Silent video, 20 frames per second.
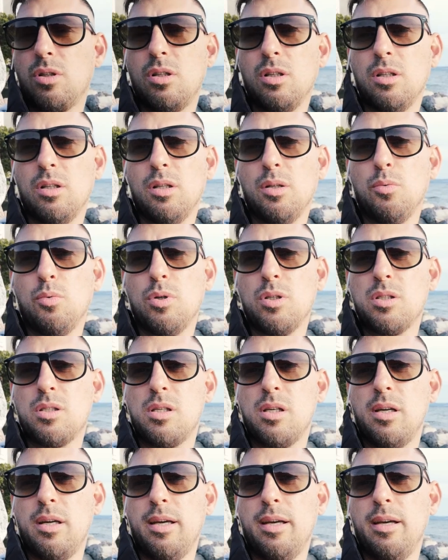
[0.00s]
uh,
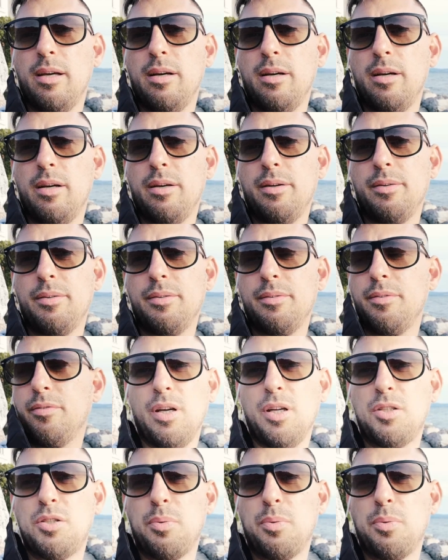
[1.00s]
was a uh,